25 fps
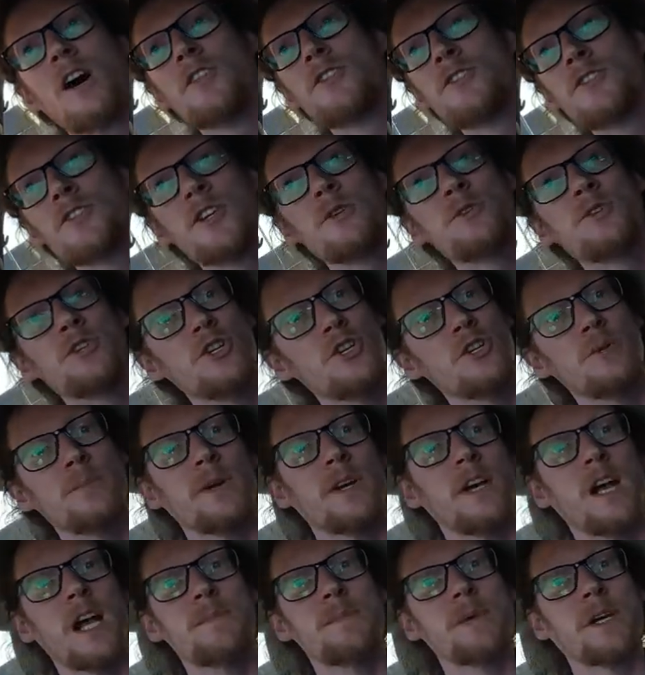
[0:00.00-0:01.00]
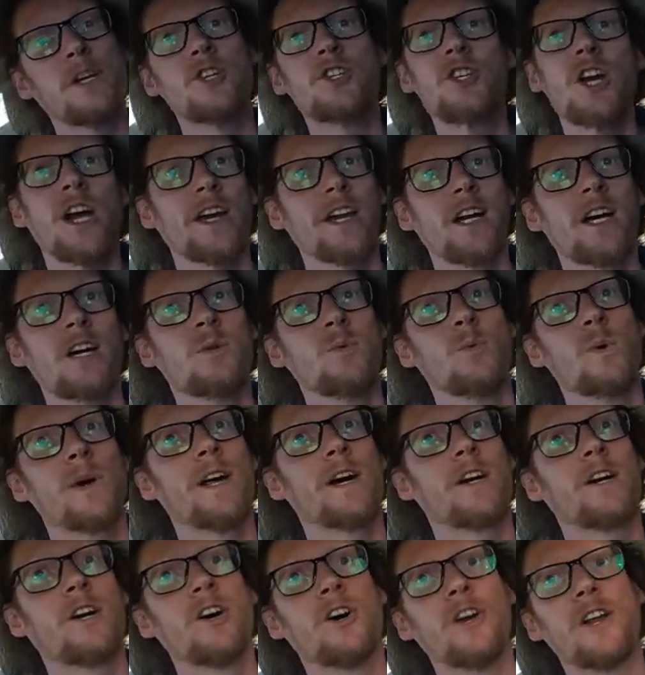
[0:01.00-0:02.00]
on YouTube, and um, you can check it out when
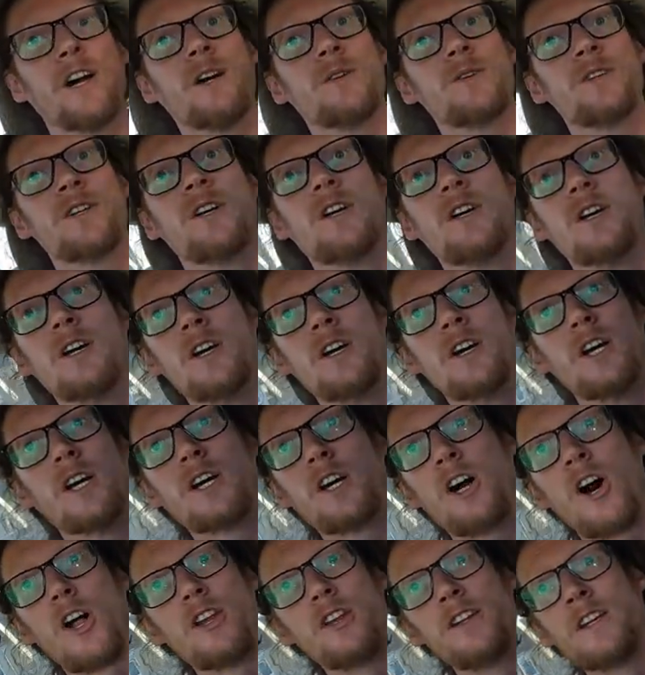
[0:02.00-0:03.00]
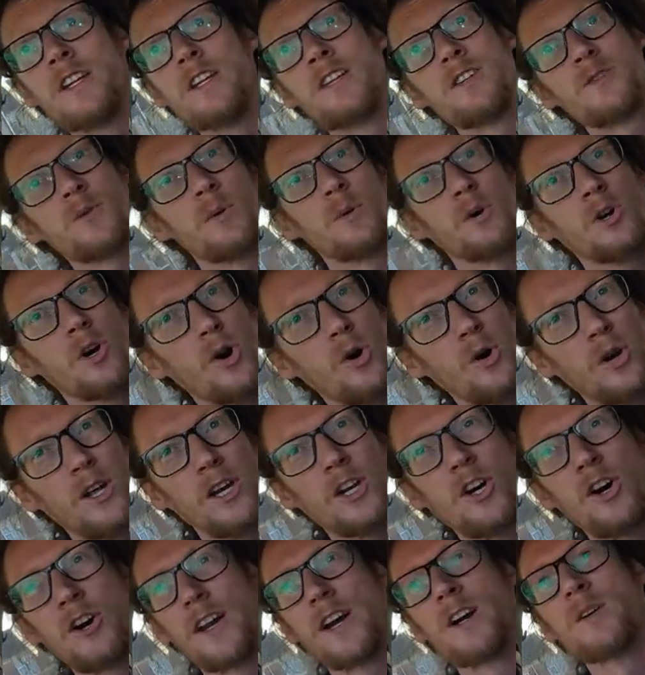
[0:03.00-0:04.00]
I cut out a colony, that's what we call it,
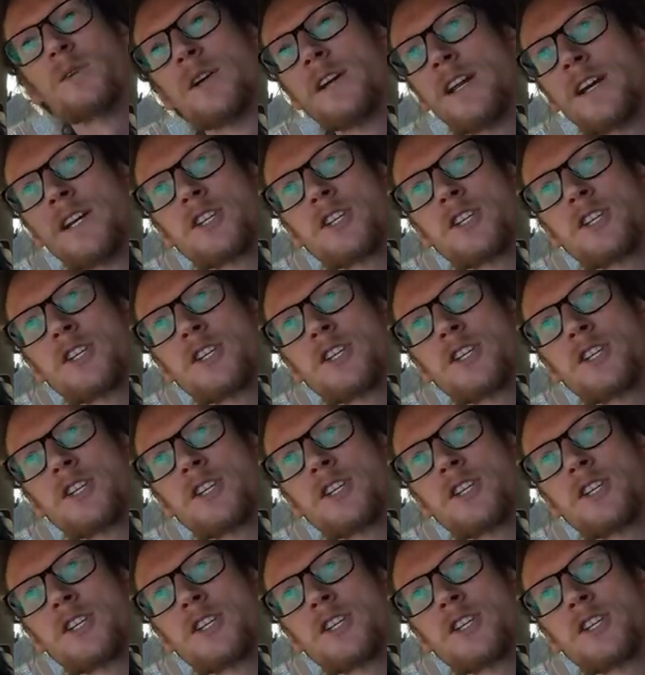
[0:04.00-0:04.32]
cut out an